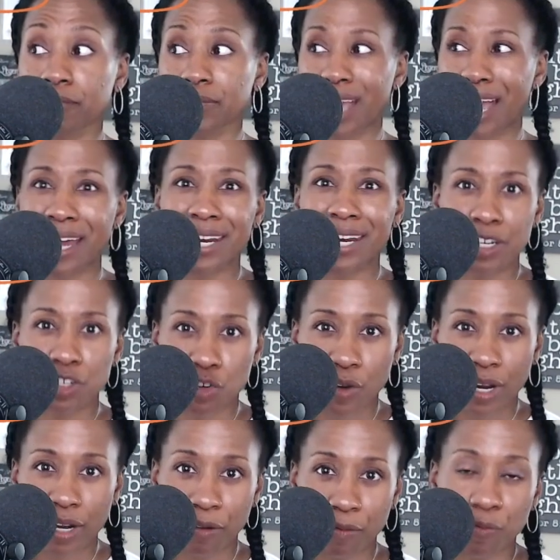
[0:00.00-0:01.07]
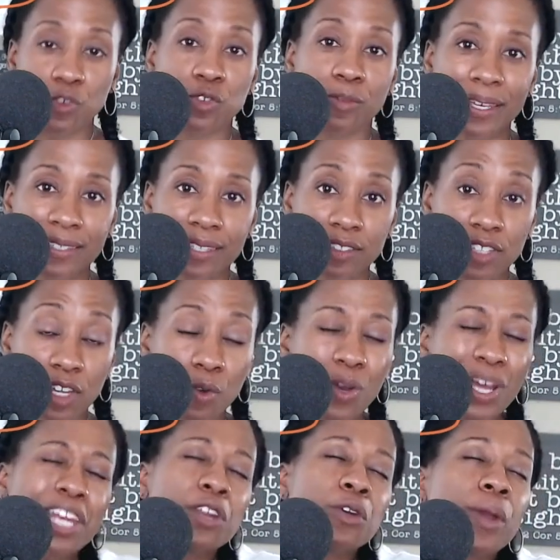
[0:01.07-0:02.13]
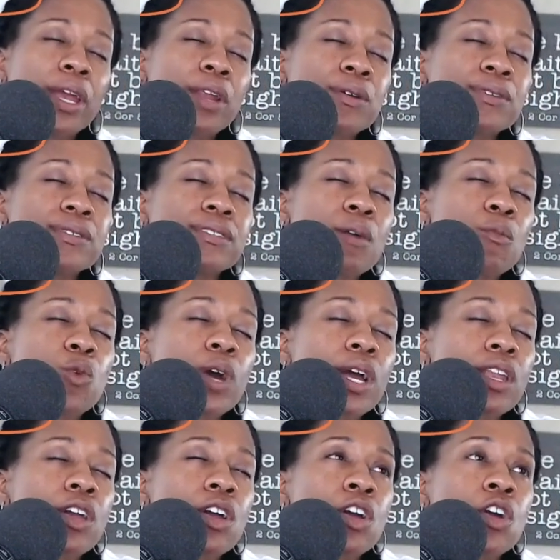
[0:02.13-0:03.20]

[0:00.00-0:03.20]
I got an integrator, which will make sense there. Integrator is someone